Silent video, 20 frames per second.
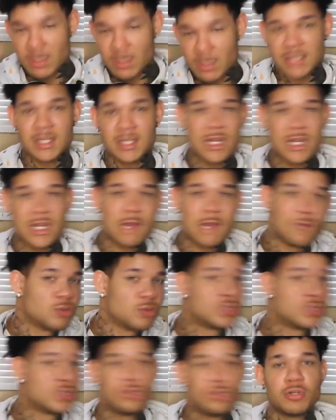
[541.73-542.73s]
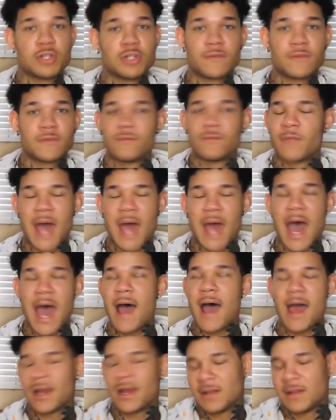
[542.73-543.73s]
Resident Evil, shooters,
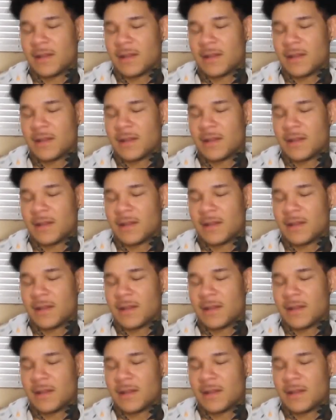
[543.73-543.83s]
uh,